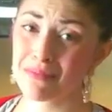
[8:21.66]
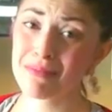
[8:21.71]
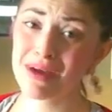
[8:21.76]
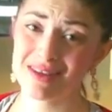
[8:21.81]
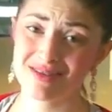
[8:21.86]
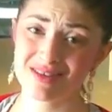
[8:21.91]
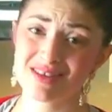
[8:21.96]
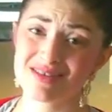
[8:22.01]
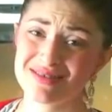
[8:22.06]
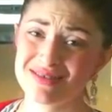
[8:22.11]

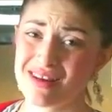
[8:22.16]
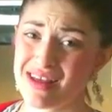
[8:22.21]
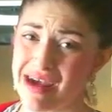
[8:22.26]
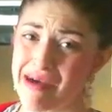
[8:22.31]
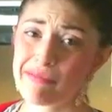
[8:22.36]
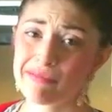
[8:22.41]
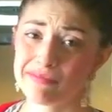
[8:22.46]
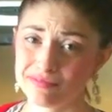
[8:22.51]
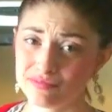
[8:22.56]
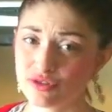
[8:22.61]
Make these
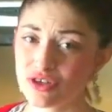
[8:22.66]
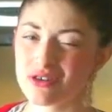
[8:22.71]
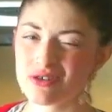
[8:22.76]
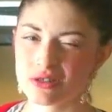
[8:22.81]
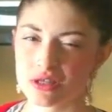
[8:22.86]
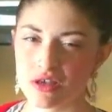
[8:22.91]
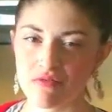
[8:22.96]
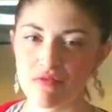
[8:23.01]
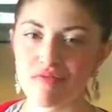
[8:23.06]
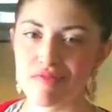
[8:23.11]
today. Do
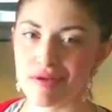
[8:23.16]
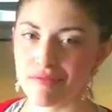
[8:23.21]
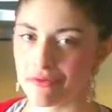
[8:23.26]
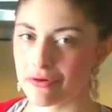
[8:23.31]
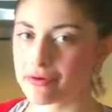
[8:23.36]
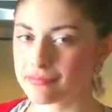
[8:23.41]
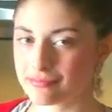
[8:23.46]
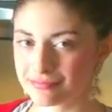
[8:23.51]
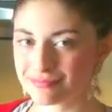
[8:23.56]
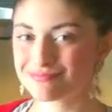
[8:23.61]
yourself a
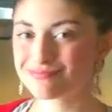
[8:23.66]
favor.